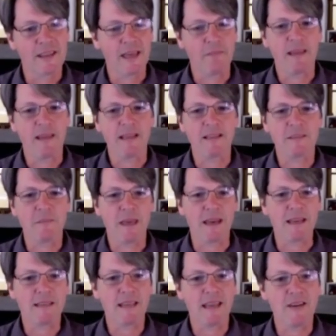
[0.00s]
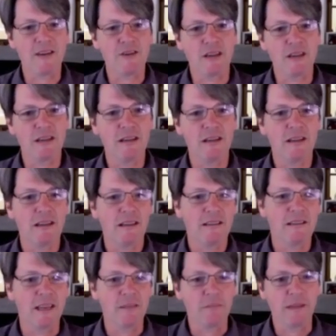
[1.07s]
So that means meditation,
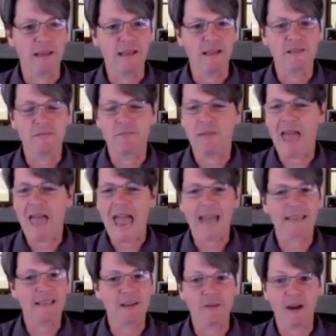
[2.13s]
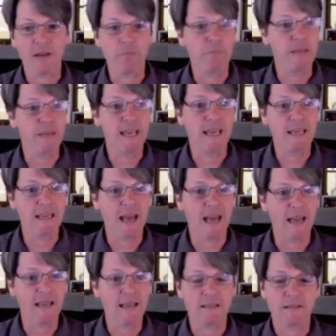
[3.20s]
that means acting right, being
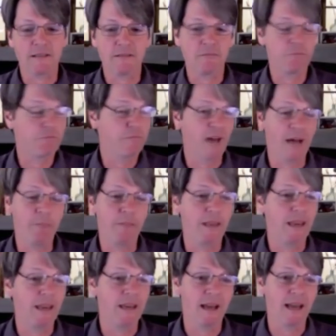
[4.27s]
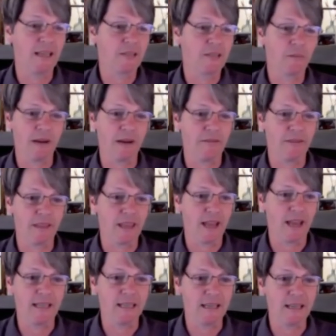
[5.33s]
nice, not being nice, whatever
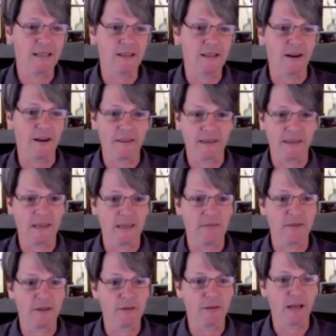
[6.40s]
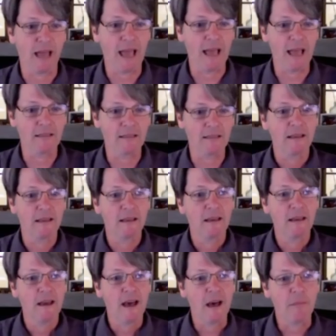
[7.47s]
the ideas are that the individual has
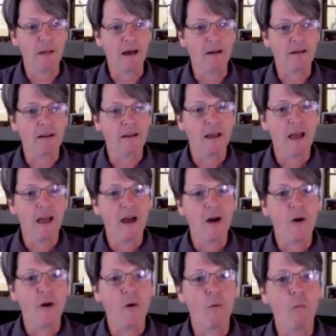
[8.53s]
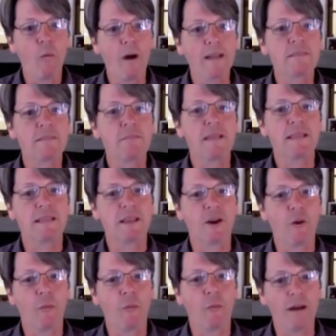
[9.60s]
about what's
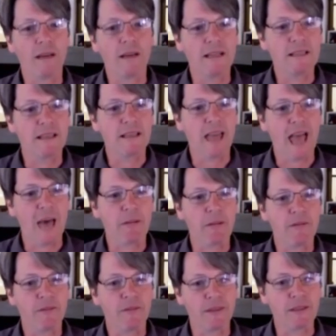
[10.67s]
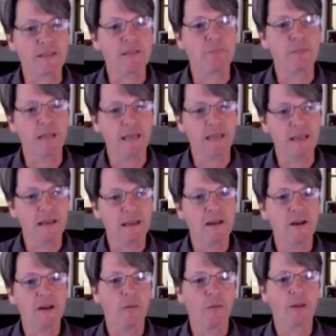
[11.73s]
missing or what needs to happen for this to be
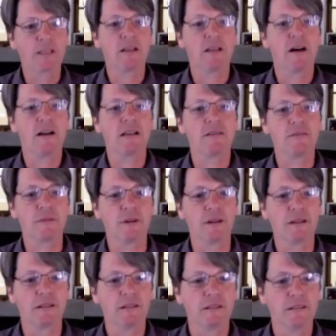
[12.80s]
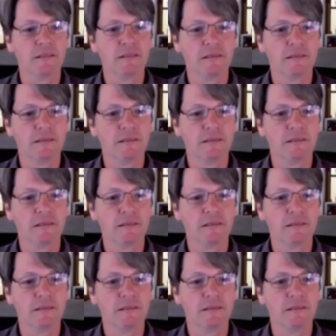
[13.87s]
what's longed for.